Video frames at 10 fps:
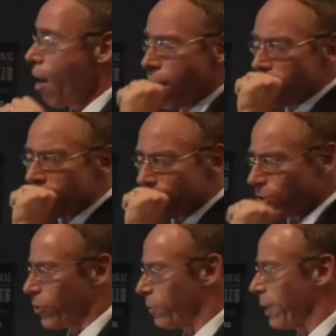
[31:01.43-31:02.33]

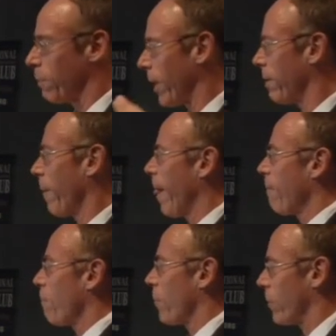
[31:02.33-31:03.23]
Excuse me. But
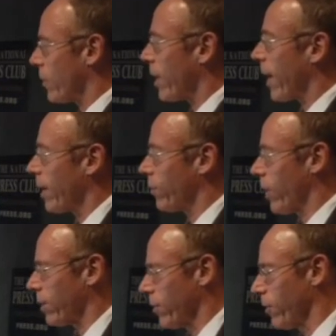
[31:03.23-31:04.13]
the CIA
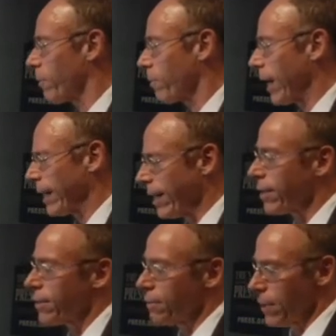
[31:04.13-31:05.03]
director, at the
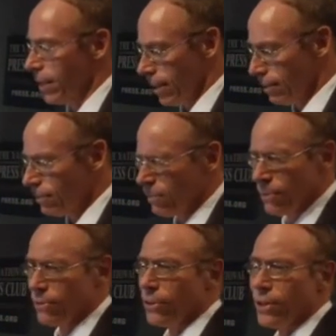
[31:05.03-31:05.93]
end of the meeting,
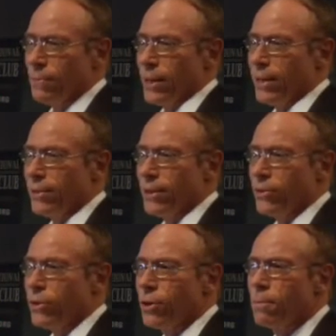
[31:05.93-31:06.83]
looked at me and he said,
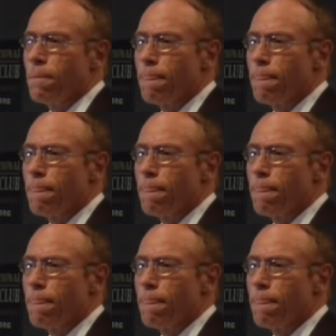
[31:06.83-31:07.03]
you know,